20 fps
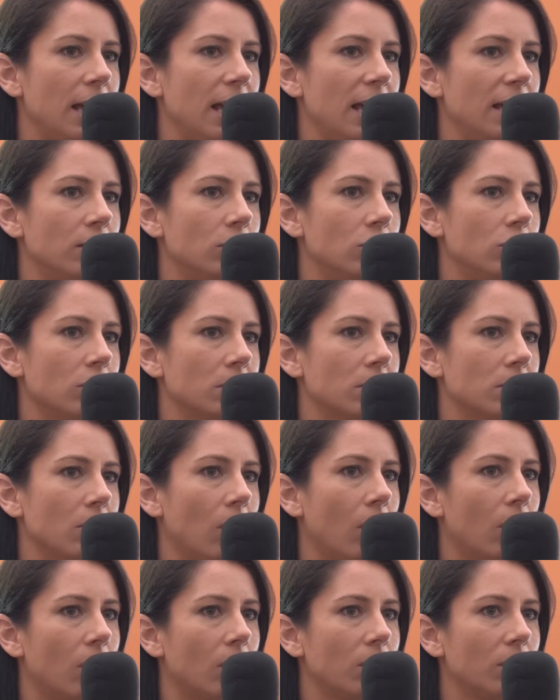it just,
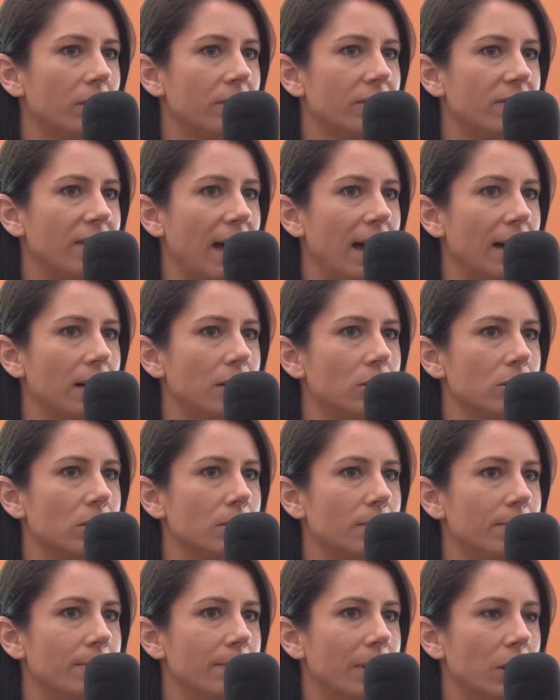all of that
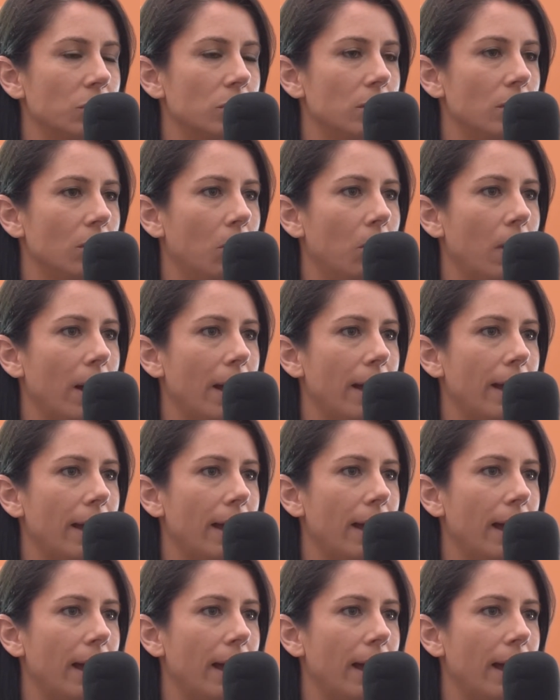just melted away.